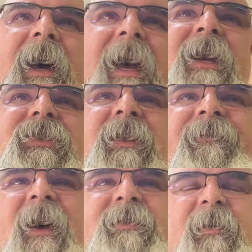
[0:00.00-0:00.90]
I actually
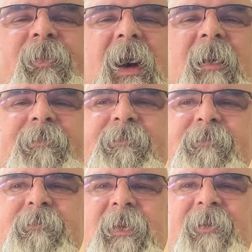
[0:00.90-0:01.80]
felt it pop.
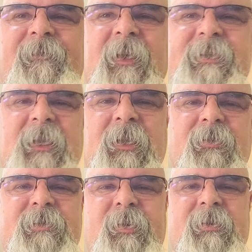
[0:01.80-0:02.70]
I felt it
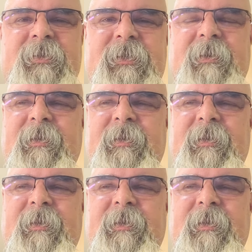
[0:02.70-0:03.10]
lose boost.